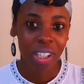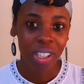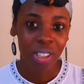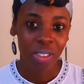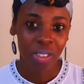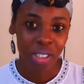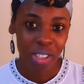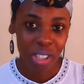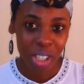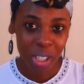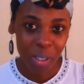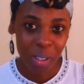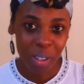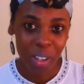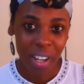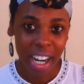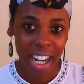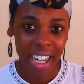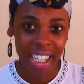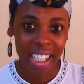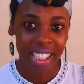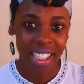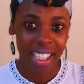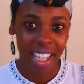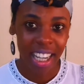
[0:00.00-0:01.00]
today we're
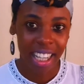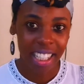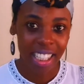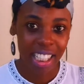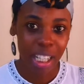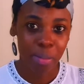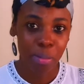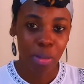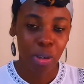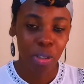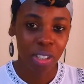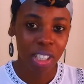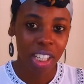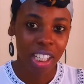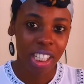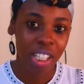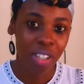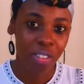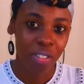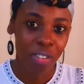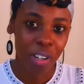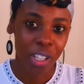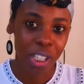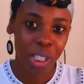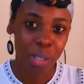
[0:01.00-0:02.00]
gonna discuss about the
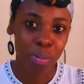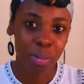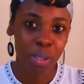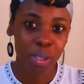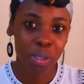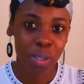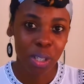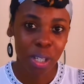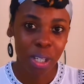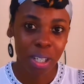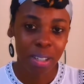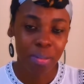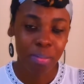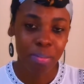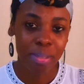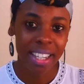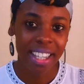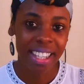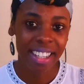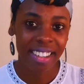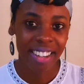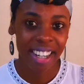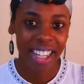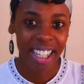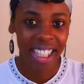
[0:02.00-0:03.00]
difference between
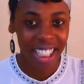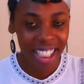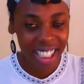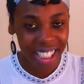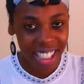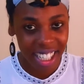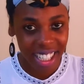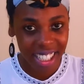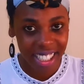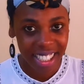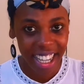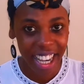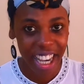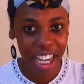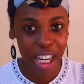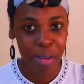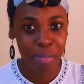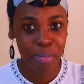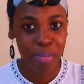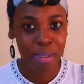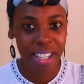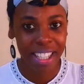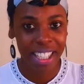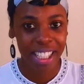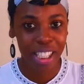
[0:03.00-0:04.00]
being religious
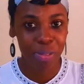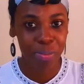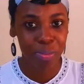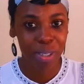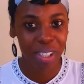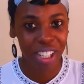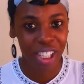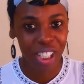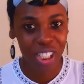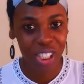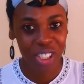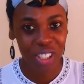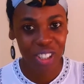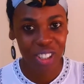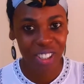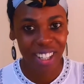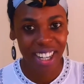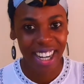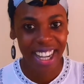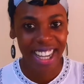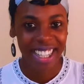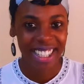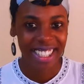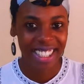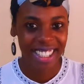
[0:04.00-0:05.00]
and being spiritual.
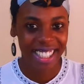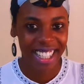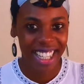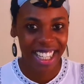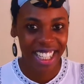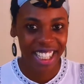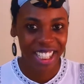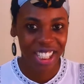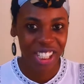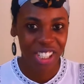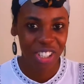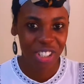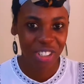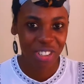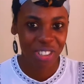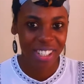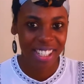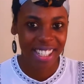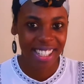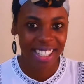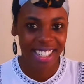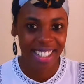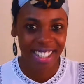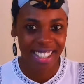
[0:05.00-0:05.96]
Stay tuned.